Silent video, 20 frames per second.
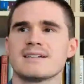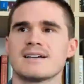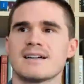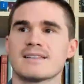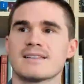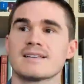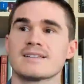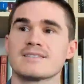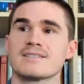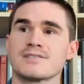I
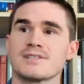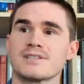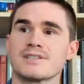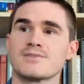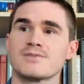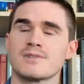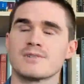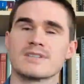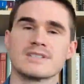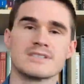think that's really
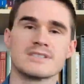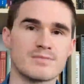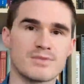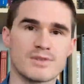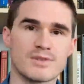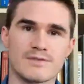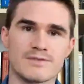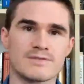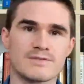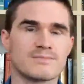cool because it
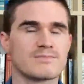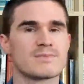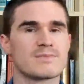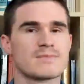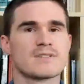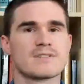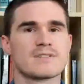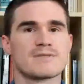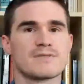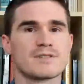proves,
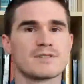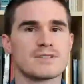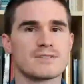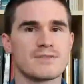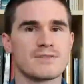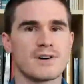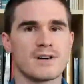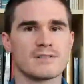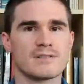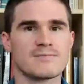first of
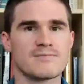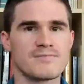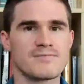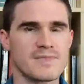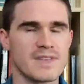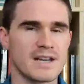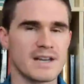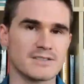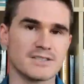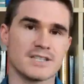all,
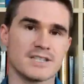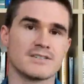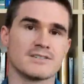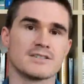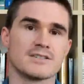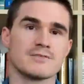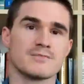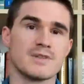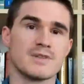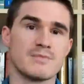how
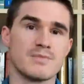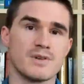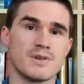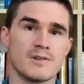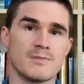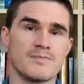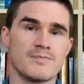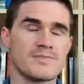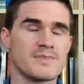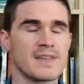generous
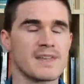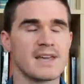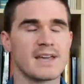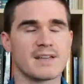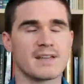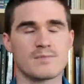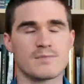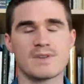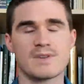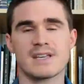people
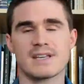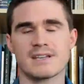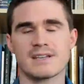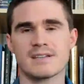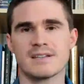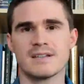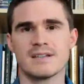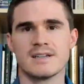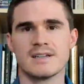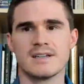can be,
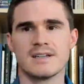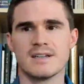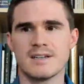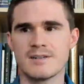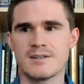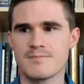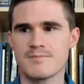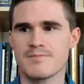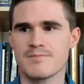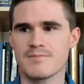
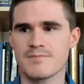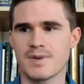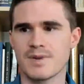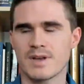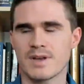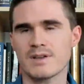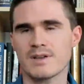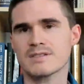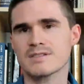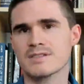but
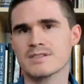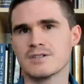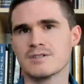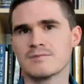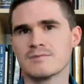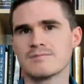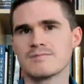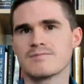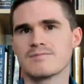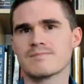also
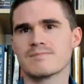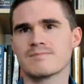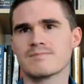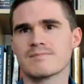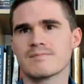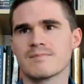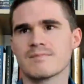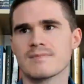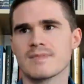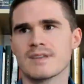
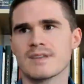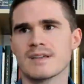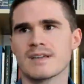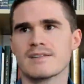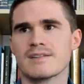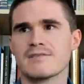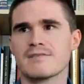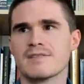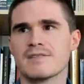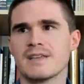
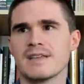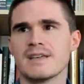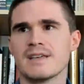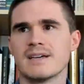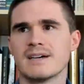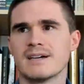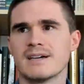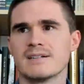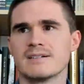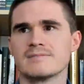kind of the